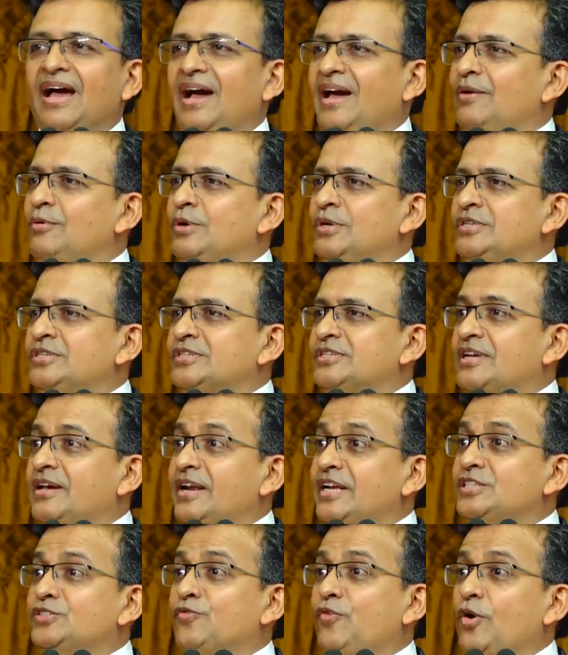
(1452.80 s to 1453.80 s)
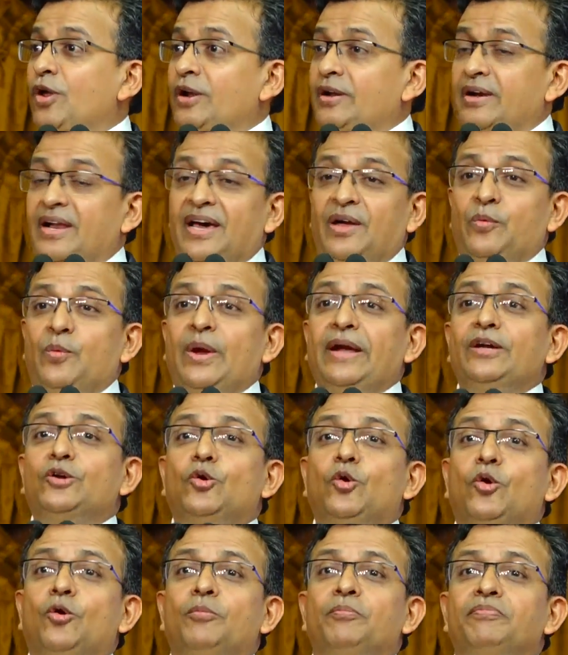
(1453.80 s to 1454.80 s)
I was crestfallen. I went
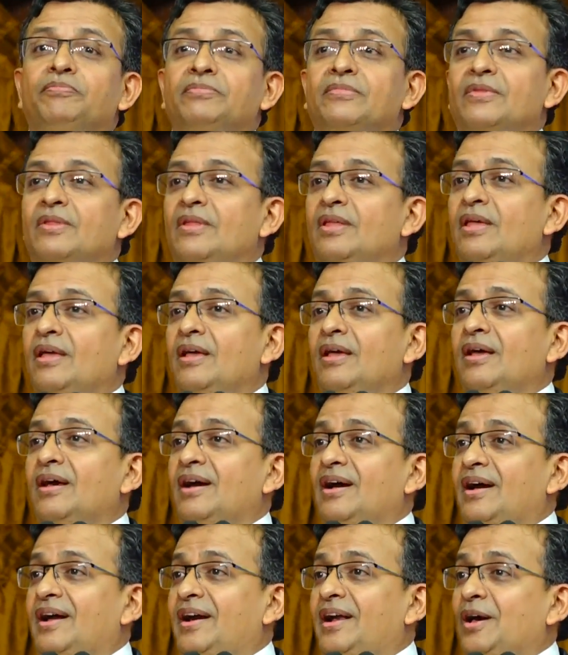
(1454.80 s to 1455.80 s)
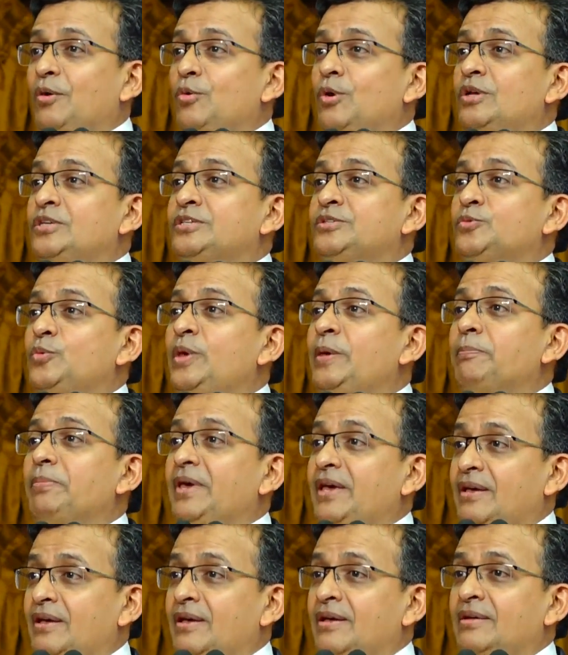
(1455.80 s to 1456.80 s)
home and I was
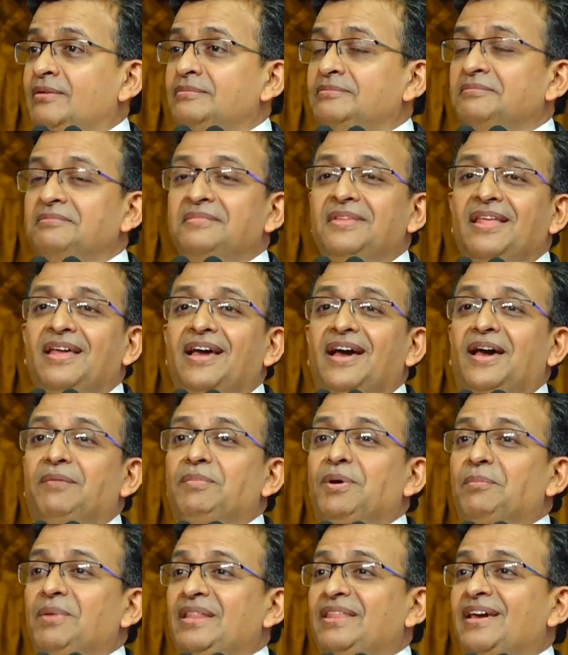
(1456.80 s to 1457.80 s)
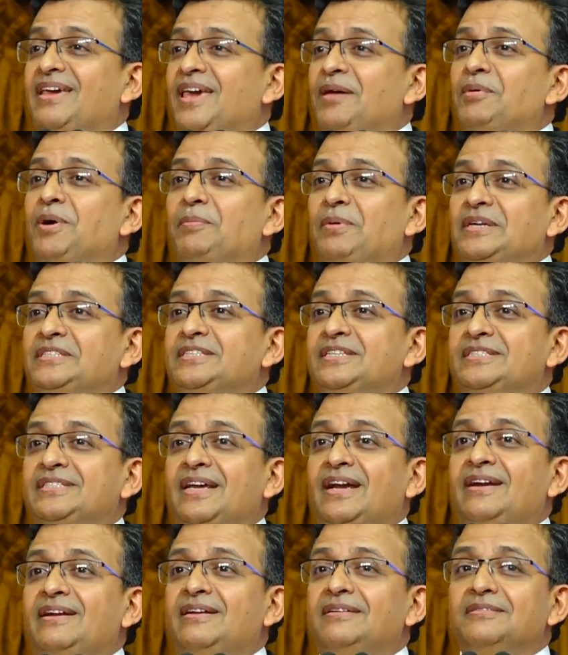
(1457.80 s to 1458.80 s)
weeping. And my mother came up and she
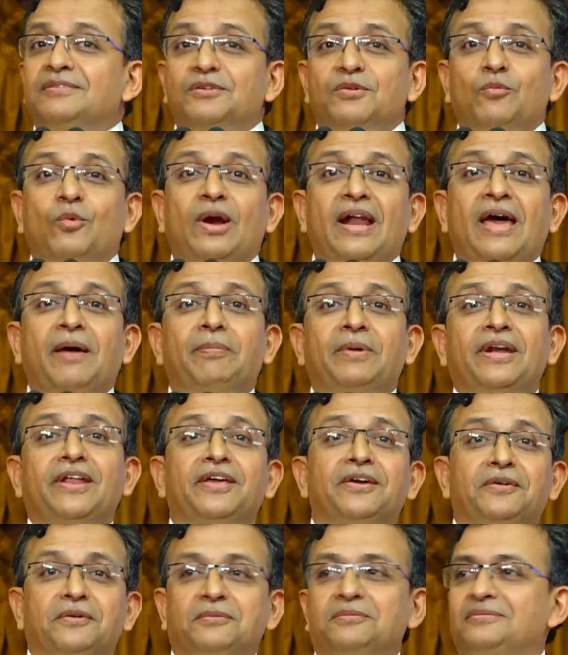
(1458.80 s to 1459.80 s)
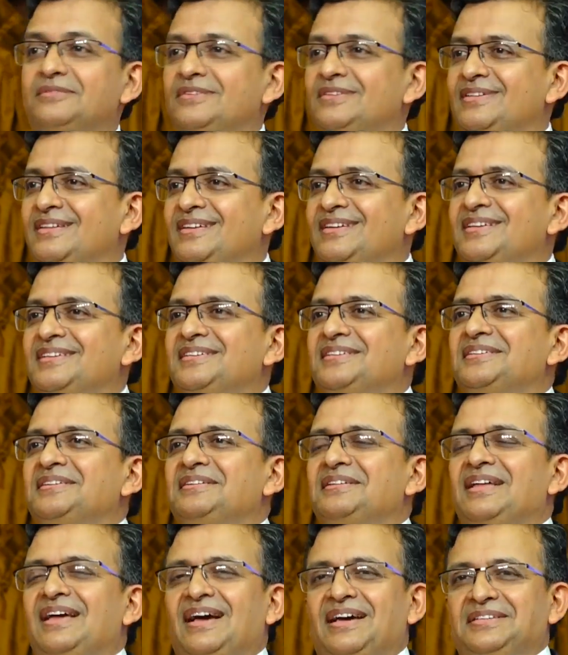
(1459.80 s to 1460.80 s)
said, "What happened to you?"
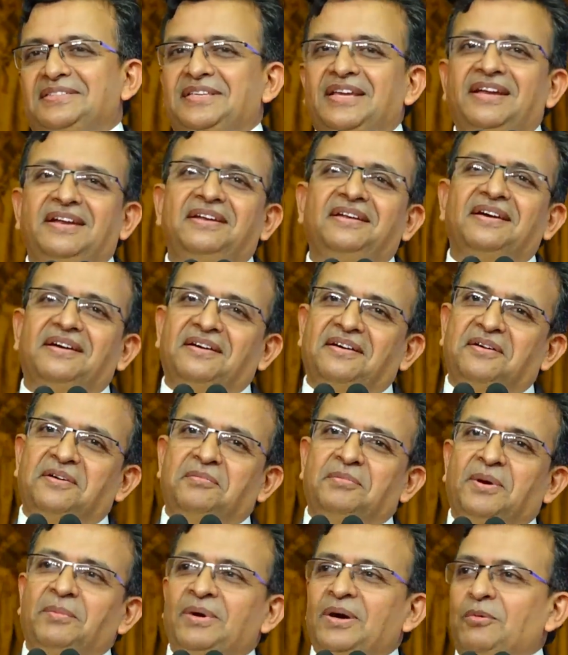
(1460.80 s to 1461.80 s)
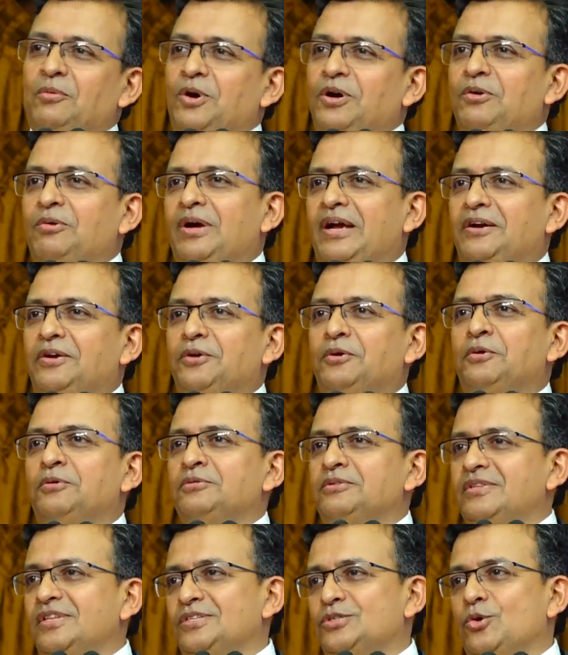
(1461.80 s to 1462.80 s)
I said, "Mama, what do I
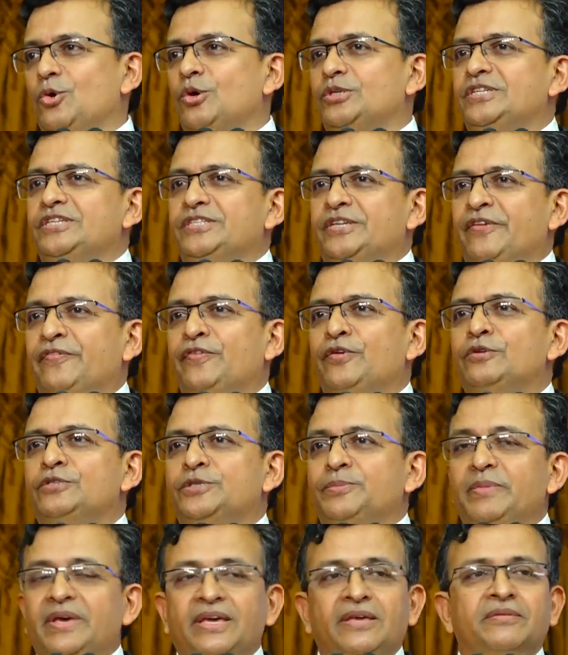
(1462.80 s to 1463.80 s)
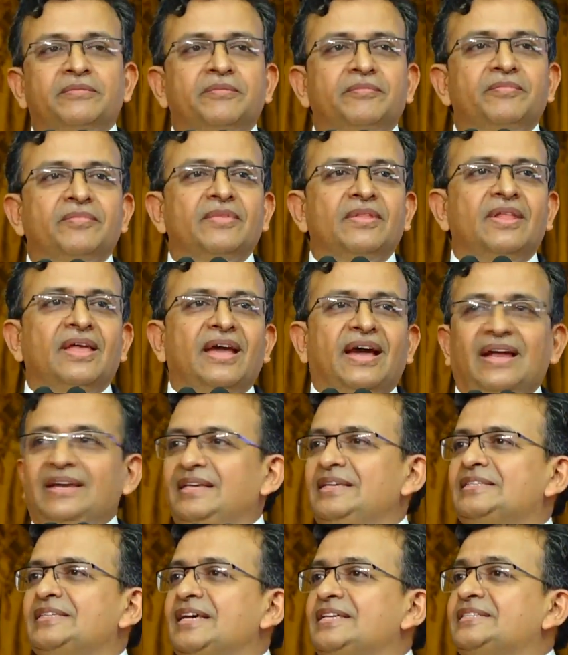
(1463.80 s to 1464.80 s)
do? This coach has refused me. And
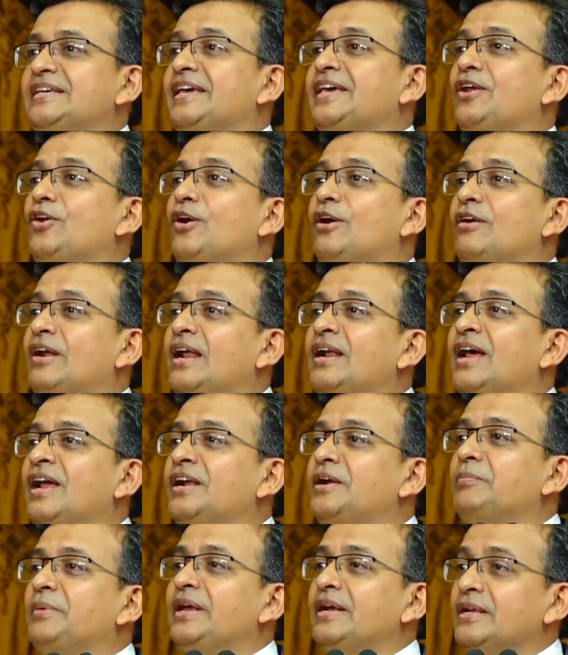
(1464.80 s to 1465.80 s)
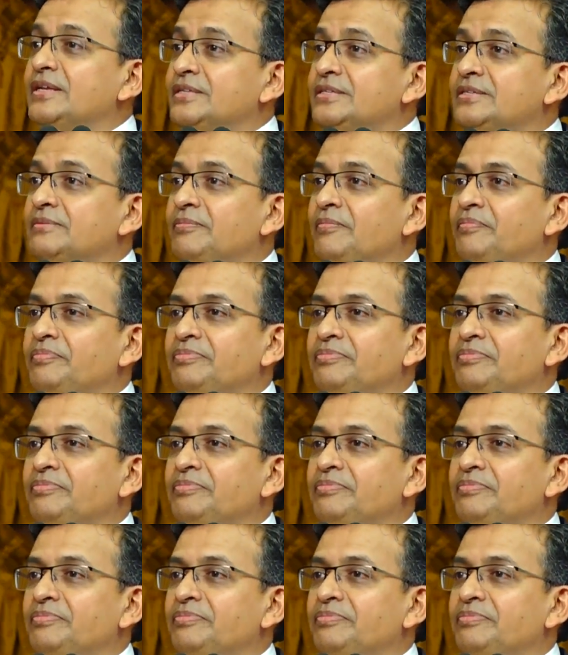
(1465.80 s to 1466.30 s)
he says, I cannot run 100 meters.